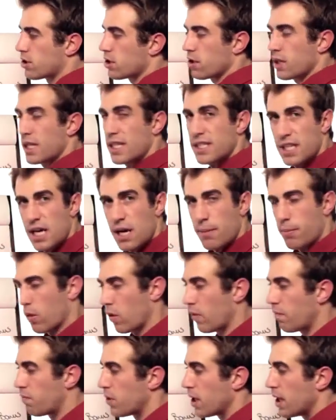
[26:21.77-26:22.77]
So an
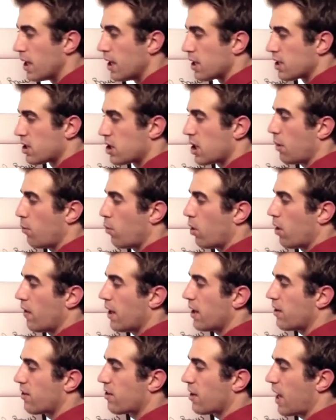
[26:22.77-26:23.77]
example, someone
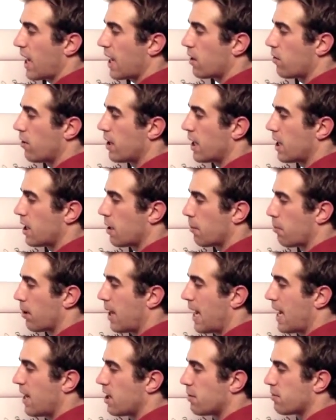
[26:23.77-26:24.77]
that's cycling in the
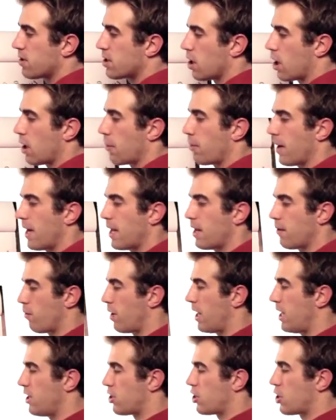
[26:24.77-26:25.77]
platinum, star platinum
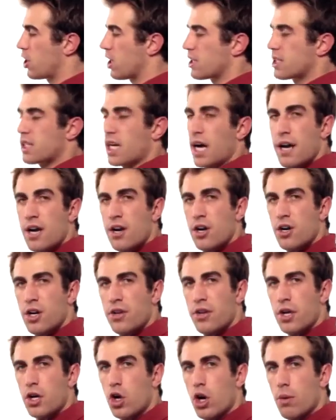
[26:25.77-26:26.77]
range just got entered
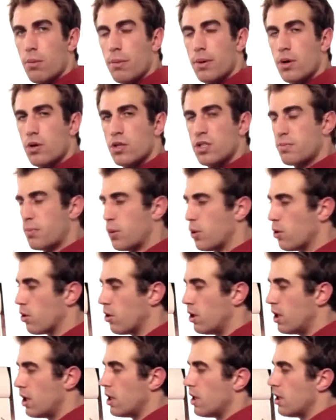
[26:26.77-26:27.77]
in the global bonus
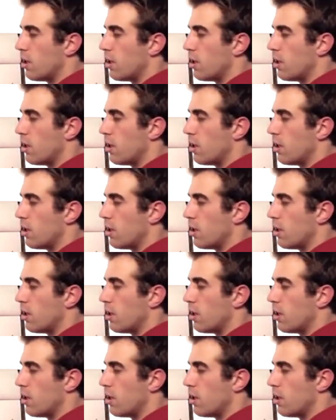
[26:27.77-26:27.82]
pool.